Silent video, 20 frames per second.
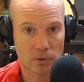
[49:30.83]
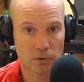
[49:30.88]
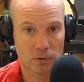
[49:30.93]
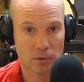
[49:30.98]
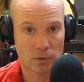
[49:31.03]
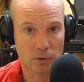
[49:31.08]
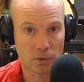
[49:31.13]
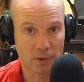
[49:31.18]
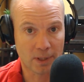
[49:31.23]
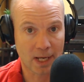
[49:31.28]

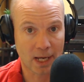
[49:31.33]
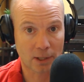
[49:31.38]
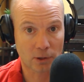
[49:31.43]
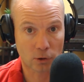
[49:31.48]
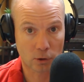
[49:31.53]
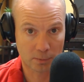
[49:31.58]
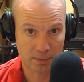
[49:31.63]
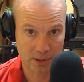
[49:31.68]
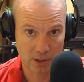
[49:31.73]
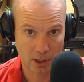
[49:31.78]
you can't
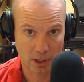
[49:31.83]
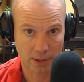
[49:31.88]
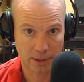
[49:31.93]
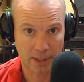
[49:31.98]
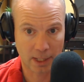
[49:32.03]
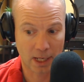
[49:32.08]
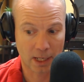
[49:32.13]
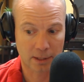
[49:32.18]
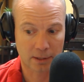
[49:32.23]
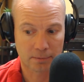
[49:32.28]
go
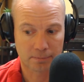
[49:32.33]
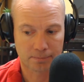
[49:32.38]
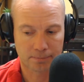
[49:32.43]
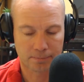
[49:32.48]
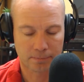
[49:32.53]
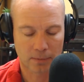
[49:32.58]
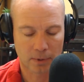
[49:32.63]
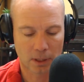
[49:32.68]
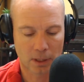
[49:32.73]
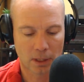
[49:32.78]
beyond that.
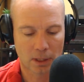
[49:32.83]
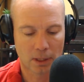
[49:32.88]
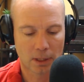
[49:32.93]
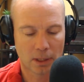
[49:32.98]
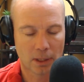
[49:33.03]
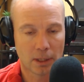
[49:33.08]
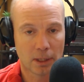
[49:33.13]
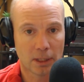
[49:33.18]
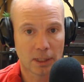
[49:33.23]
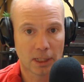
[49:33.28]

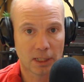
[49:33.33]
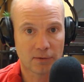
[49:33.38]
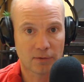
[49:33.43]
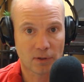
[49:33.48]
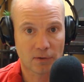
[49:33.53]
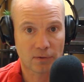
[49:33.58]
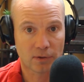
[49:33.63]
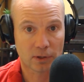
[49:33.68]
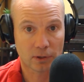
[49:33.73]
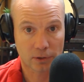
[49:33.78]
If
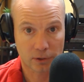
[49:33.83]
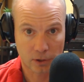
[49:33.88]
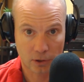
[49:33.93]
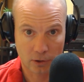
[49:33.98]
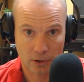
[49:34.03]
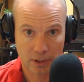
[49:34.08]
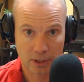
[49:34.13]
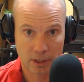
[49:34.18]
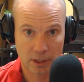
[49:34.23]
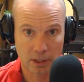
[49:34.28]
you feel
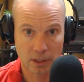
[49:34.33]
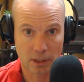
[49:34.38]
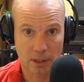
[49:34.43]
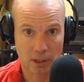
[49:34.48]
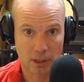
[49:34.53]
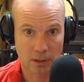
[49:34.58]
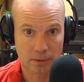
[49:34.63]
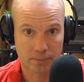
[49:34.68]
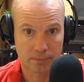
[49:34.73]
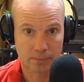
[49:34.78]
you're
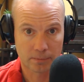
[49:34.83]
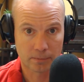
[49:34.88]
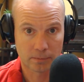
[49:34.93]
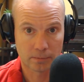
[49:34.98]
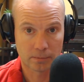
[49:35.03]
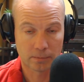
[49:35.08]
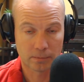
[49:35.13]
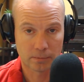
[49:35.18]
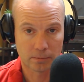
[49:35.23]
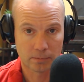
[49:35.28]
here,
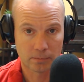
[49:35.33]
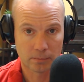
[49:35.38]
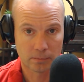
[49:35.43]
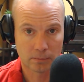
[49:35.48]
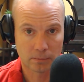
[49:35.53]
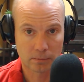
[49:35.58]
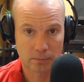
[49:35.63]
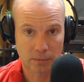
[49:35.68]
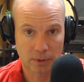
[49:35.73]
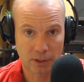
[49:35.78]

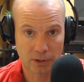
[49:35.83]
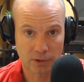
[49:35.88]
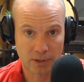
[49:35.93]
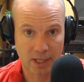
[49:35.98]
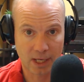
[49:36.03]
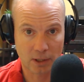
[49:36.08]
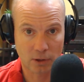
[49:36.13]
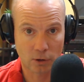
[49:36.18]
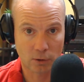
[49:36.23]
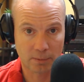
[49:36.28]
then you
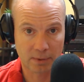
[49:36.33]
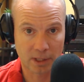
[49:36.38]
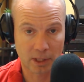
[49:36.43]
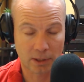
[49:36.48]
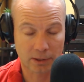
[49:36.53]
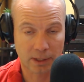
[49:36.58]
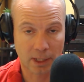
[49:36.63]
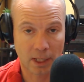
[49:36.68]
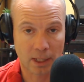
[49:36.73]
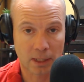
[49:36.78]
can't go
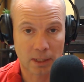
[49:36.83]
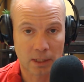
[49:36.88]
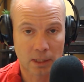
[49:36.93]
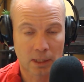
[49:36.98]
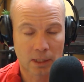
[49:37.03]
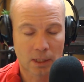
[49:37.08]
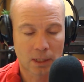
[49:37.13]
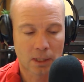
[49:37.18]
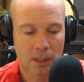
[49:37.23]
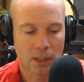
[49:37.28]
beyond that.
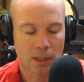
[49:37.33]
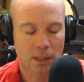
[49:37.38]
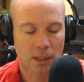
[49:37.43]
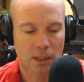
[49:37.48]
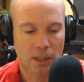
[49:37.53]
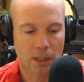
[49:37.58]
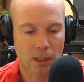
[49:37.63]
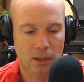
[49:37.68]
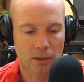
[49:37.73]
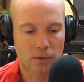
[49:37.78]

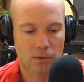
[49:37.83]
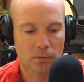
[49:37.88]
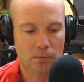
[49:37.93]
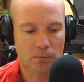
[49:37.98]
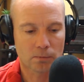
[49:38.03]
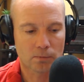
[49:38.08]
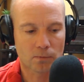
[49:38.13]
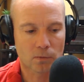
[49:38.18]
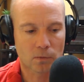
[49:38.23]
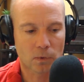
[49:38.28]

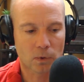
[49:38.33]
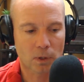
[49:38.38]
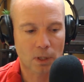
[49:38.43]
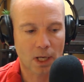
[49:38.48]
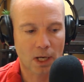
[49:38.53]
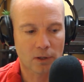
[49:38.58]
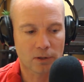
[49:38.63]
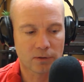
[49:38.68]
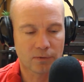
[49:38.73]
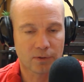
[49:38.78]

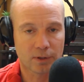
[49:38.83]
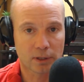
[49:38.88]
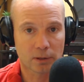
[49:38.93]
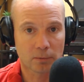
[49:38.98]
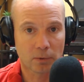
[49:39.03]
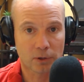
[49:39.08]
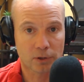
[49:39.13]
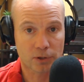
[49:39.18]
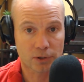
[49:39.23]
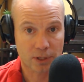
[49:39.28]
How you feel
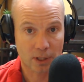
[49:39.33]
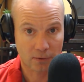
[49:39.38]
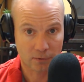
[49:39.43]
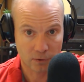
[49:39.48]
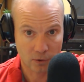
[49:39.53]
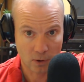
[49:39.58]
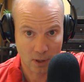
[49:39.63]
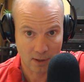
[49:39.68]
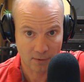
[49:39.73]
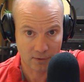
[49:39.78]
about
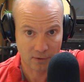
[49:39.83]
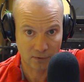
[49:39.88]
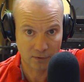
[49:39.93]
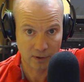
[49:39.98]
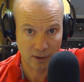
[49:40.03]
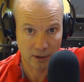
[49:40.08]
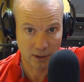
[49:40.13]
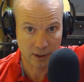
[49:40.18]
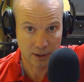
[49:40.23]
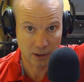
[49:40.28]
yourself, you have to
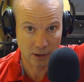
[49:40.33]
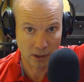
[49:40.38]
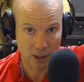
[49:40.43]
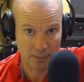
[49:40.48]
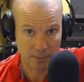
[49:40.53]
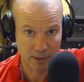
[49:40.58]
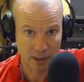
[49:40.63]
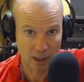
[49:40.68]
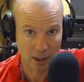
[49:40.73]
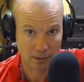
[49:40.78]
feel like you're
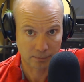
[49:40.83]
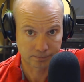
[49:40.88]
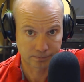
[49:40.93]
up here,